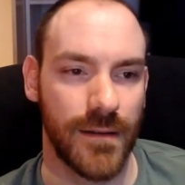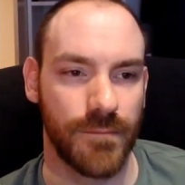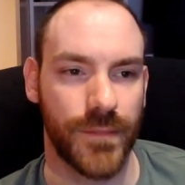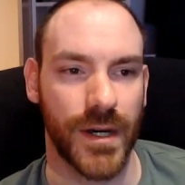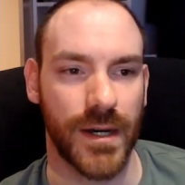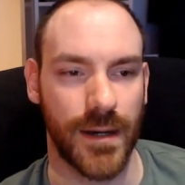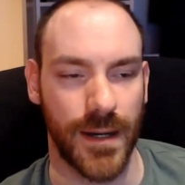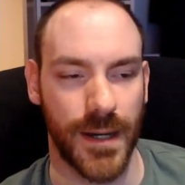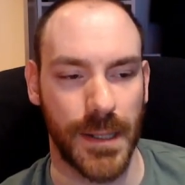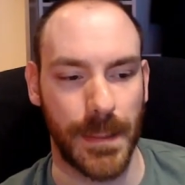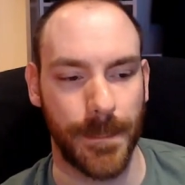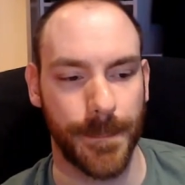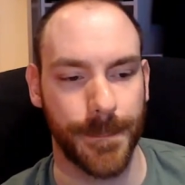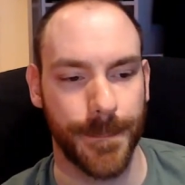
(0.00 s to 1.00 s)
But
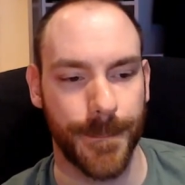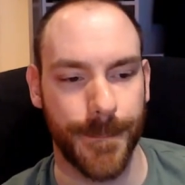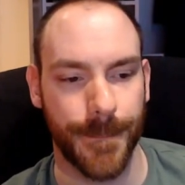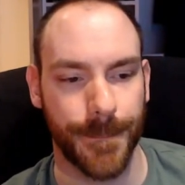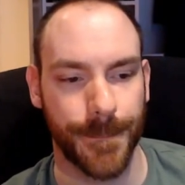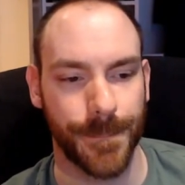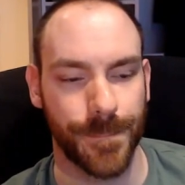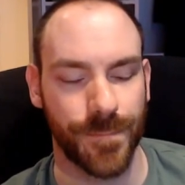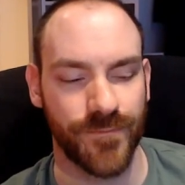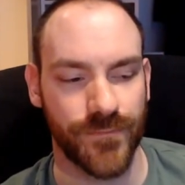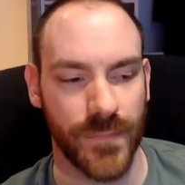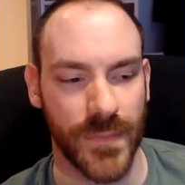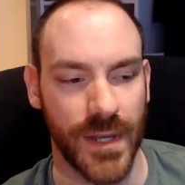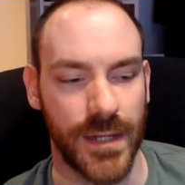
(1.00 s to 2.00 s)
um,
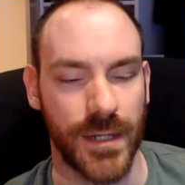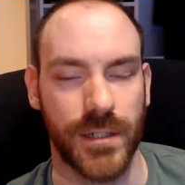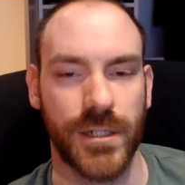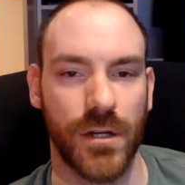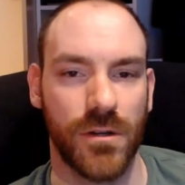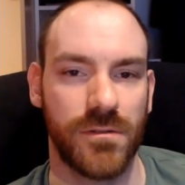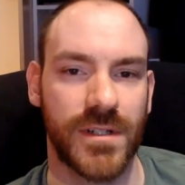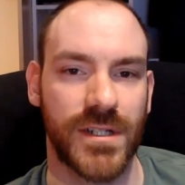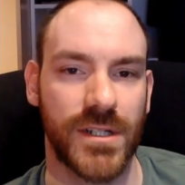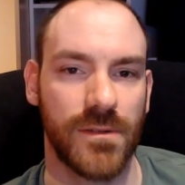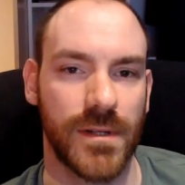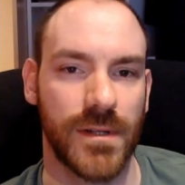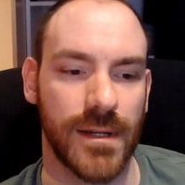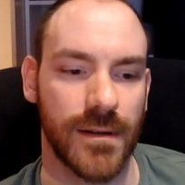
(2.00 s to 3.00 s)
it shows
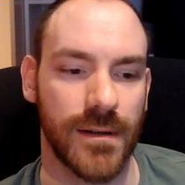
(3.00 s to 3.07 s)
you that